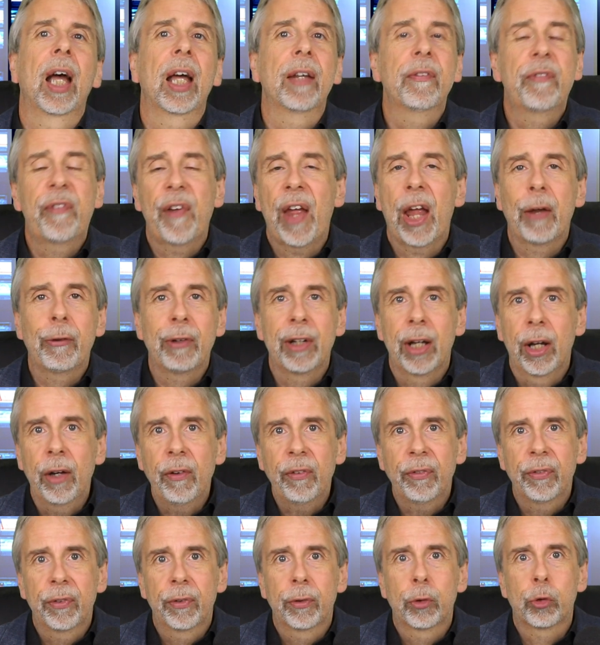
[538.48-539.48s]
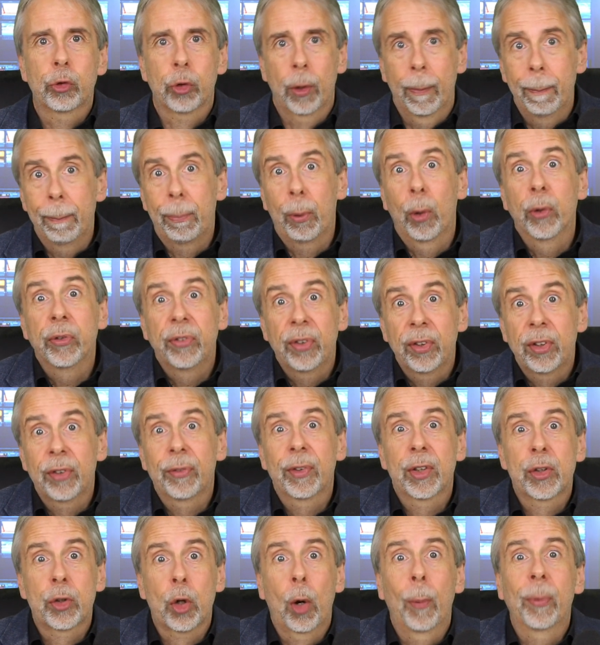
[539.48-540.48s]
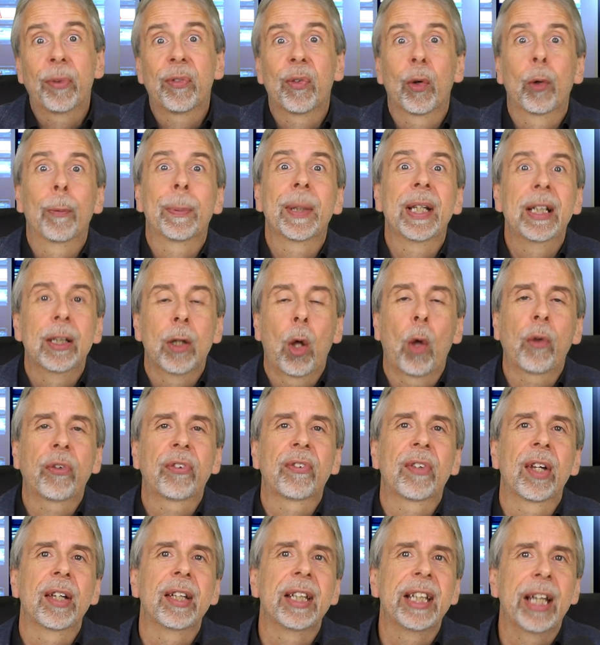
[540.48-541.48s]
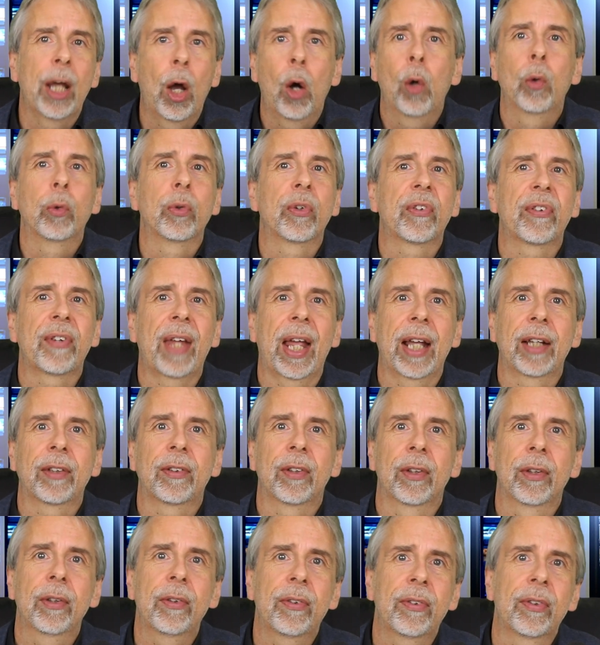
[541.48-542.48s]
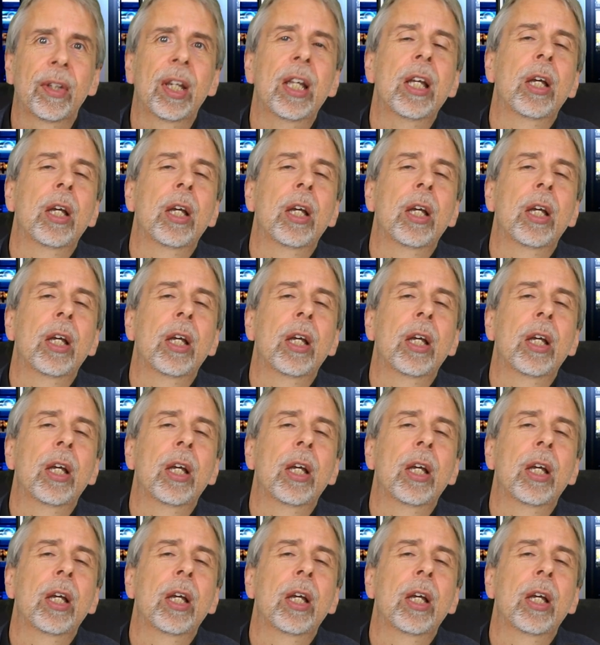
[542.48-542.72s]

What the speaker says: And fair enough, Trump pointed to the jobs that will be lost in the old sectors,